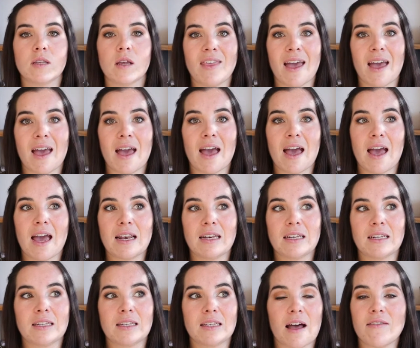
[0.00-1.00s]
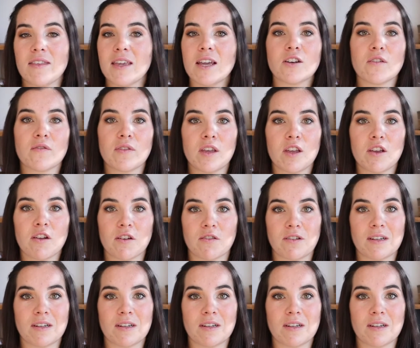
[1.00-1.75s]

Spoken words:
then at the end of the year,